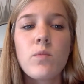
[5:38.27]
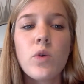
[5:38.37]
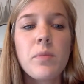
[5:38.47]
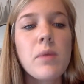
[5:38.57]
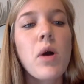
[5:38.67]

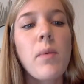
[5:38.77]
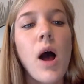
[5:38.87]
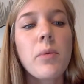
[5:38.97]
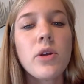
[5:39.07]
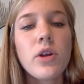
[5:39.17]
would be more
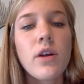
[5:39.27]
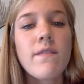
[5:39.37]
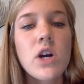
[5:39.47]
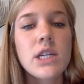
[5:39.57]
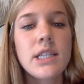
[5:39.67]
popular
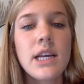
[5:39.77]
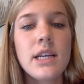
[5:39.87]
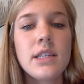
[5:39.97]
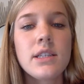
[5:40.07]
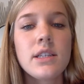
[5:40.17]

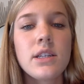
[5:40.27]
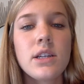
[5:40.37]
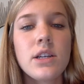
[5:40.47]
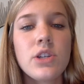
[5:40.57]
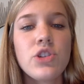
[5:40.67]
versus
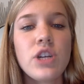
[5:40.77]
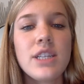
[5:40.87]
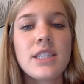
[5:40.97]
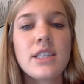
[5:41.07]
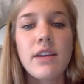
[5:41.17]

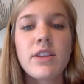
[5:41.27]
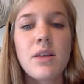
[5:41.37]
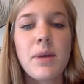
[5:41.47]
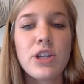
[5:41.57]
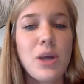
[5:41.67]
just giving the
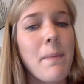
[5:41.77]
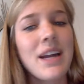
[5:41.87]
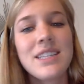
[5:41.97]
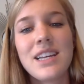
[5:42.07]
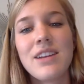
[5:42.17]
patient
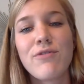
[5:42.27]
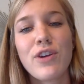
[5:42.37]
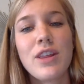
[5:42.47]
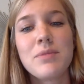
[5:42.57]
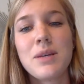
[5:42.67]
medicine for
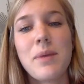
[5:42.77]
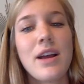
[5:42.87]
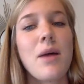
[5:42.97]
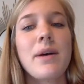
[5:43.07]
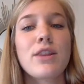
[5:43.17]
them to pick
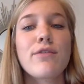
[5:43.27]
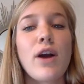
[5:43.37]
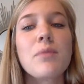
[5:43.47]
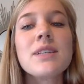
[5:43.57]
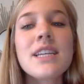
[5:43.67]
up at the
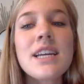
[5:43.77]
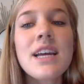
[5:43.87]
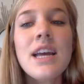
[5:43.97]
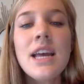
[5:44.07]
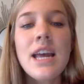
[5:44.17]
pharmacy.
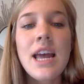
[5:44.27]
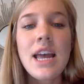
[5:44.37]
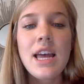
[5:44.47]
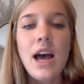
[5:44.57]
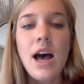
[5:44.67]

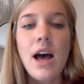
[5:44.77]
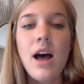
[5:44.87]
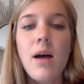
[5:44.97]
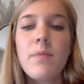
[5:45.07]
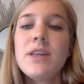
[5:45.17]

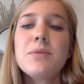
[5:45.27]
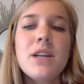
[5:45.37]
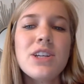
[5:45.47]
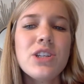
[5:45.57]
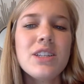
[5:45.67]
This
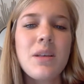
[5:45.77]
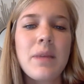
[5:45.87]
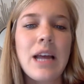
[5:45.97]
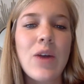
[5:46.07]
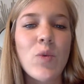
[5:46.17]
prediction is
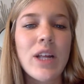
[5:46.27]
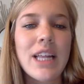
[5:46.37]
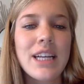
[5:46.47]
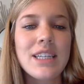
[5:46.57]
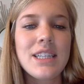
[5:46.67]
something I'd really
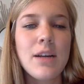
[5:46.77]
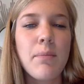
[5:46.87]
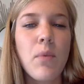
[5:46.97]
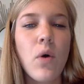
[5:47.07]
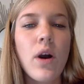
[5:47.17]
like to see
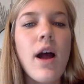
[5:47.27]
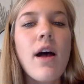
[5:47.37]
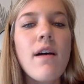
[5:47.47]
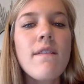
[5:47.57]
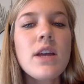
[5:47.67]
more
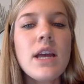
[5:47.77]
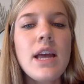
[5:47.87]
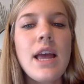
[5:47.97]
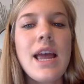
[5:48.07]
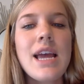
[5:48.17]
of,
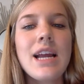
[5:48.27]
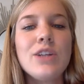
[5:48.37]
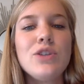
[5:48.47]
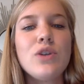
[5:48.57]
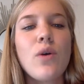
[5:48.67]
and I
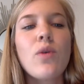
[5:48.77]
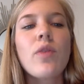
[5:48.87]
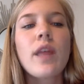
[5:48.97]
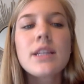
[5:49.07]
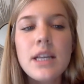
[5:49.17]
don't
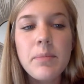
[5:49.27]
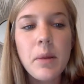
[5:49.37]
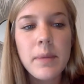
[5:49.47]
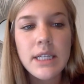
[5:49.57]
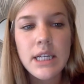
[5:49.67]
think it's
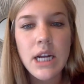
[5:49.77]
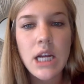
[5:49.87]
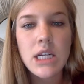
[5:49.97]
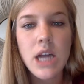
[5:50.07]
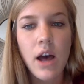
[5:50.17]
implemented
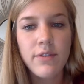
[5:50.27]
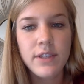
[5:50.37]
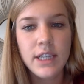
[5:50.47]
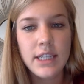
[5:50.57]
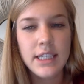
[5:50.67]
enough
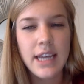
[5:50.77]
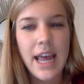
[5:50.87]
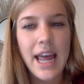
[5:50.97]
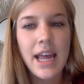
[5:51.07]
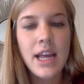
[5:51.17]

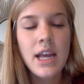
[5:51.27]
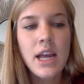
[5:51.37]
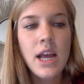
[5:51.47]
today.